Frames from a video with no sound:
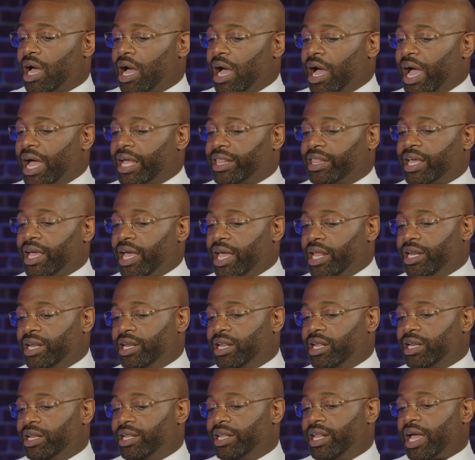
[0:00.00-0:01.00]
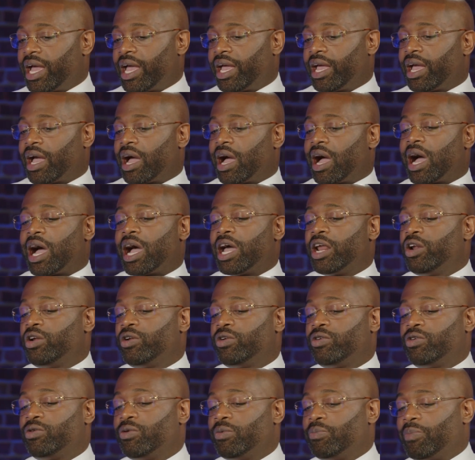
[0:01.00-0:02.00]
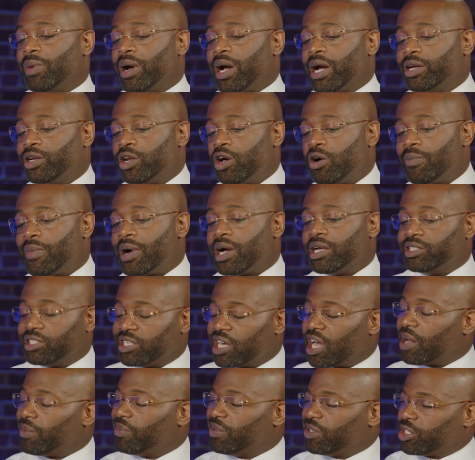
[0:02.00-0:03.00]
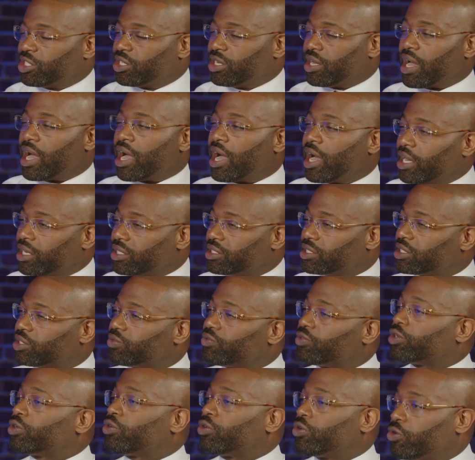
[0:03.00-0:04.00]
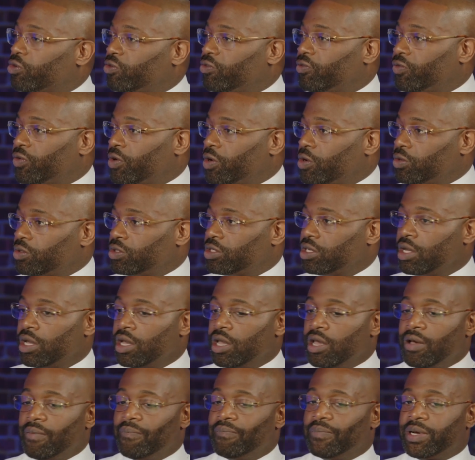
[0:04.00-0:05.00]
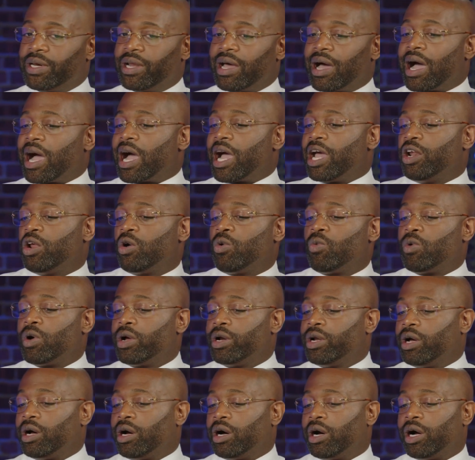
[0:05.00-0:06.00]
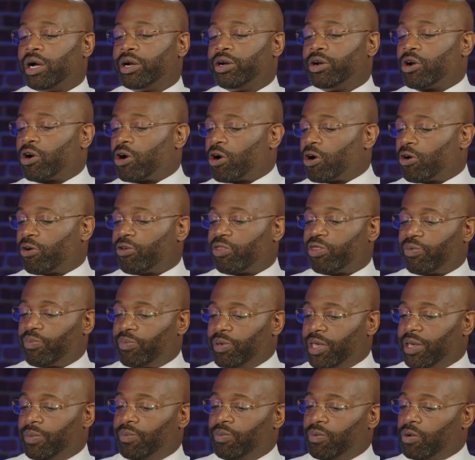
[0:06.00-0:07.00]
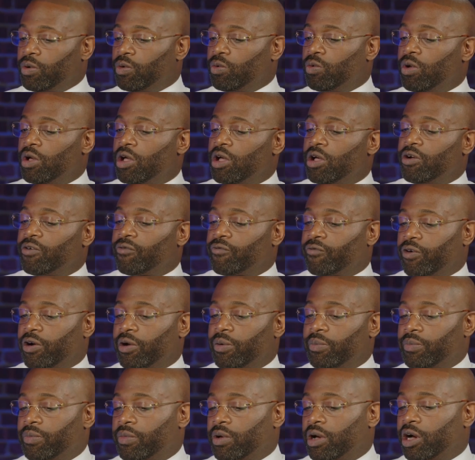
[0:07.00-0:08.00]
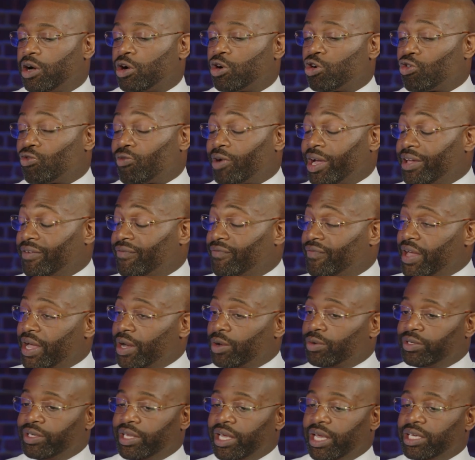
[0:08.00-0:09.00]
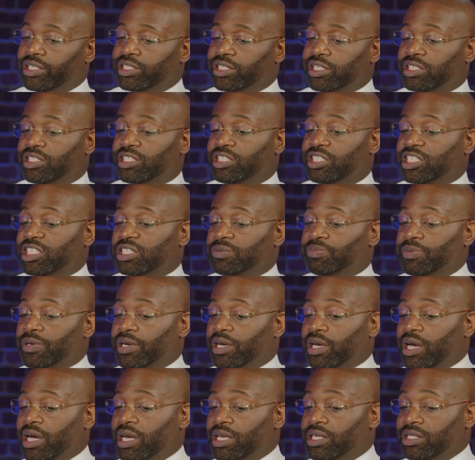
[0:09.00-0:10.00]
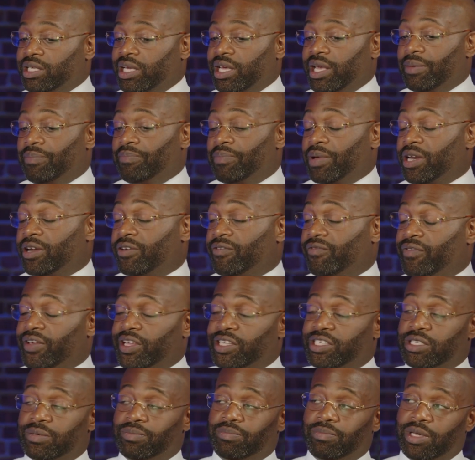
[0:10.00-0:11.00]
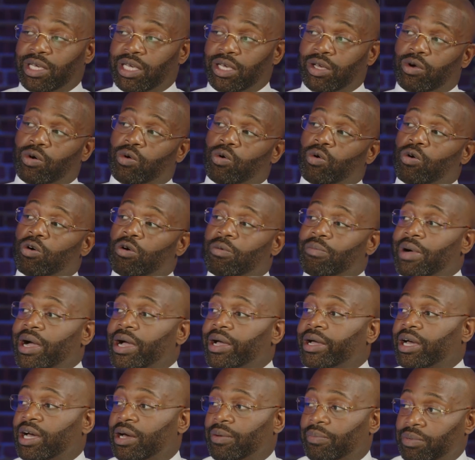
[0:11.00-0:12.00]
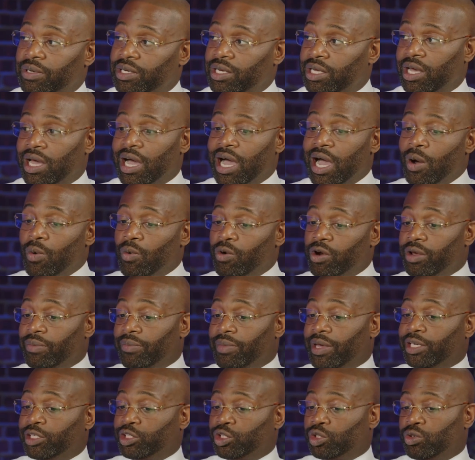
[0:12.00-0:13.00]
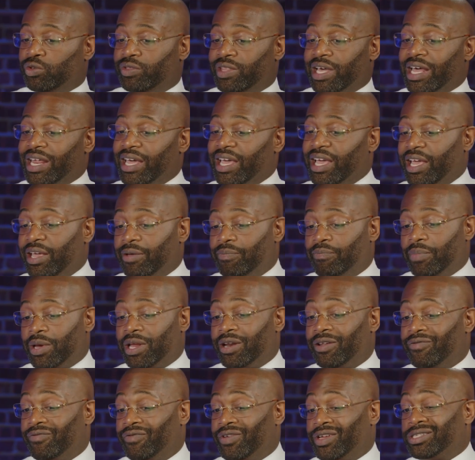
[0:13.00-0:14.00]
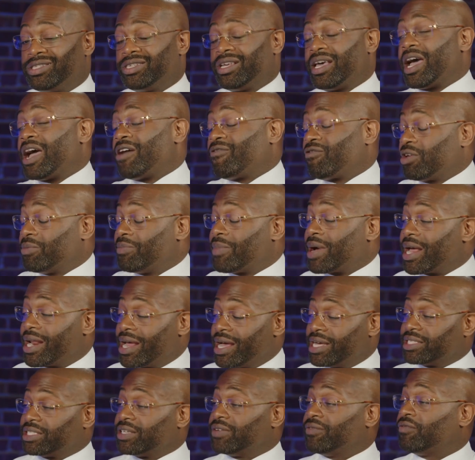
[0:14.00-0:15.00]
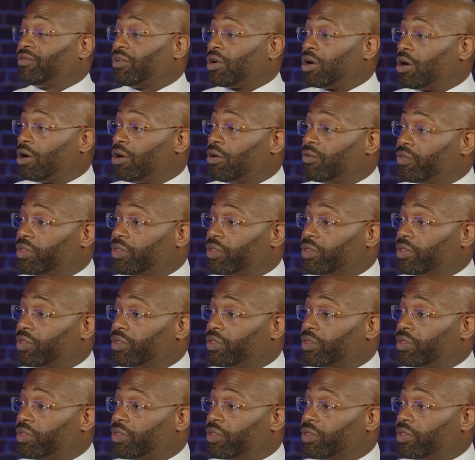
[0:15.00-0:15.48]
at the end of the day, I know my job is to honestly recruit folks, but I don't want to unearth people from a great foundation just because it benefits me or my company. I want to make sure that it benefits everybody that's involved.